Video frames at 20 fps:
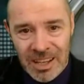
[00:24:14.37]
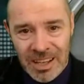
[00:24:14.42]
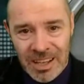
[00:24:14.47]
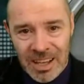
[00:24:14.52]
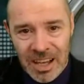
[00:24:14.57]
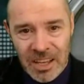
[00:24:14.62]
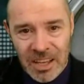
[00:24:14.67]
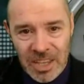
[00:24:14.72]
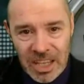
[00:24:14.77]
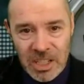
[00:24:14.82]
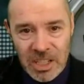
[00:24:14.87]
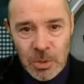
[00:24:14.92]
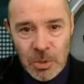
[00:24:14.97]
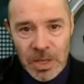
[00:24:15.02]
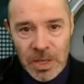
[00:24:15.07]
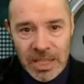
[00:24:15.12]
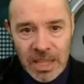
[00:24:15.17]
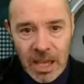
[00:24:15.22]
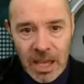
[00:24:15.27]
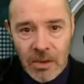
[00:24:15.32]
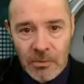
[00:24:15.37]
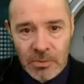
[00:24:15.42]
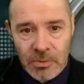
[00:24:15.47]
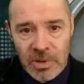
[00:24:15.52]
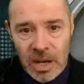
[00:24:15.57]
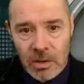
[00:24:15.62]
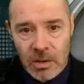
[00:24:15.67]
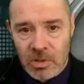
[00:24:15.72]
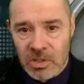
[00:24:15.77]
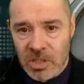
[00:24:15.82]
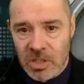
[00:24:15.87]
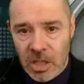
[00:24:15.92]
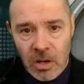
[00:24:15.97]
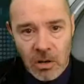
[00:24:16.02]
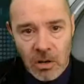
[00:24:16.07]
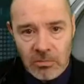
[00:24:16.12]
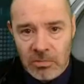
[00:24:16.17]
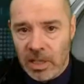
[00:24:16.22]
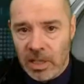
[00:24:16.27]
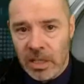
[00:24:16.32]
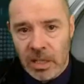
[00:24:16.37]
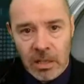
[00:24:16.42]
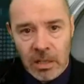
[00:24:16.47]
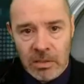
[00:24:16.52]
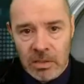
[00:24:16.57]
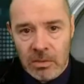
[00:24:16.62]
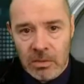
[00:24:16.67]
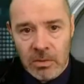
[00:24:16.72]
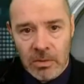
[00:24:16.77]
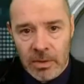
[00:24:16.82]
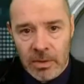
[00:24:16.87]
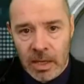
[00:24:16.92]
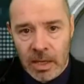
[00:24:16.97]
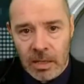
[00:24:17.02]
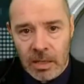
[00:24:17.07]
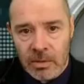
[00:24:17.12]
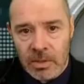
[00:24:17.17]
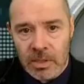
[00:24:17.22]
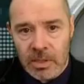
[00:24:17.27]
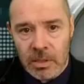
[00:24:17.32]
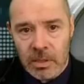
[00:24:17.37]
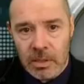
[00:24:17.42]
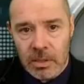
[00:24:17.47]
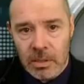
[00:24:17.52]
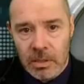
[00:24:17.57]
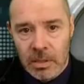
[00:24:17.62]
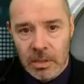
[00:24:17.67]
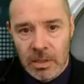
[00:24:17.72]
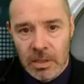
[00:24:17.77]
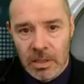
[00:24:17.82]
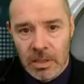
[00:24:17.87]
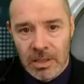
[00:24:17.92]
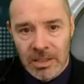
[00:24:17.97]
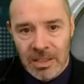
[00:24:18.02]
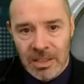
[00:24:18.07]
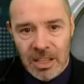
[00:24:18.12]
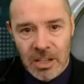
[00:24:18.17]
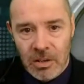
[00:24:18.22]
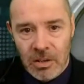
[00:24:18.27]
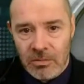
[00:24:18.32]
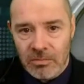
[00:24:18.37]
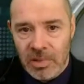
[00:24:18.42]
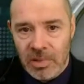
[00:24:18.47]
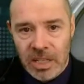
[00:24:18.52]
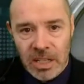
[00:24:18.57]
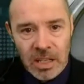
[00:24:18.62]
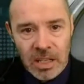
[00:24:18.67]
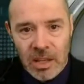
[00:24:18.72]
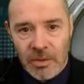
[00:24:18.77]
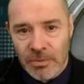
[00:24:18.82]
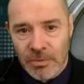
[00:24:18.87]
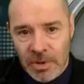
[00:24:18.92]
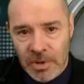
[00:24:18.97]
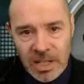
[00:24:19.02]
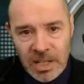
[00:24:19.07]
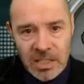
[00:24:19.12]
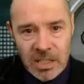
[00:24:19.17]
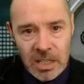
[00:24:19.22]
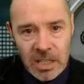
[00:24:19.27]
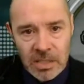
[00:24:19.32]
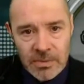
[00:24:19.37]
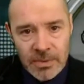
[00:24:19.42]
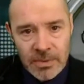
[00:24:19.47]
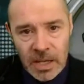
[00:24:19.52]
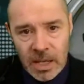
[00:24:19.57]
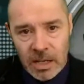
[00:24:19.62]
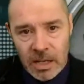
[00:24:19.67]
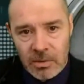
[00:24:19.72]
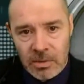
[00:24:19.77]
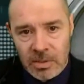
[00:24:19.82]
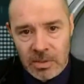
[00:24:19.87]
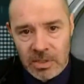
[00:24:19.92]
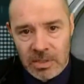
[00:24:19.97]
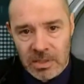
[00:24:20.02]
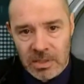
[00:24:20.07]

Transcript: and they're doing that for hours. They're not reading articles for hours. They're not reading their friends list for hours.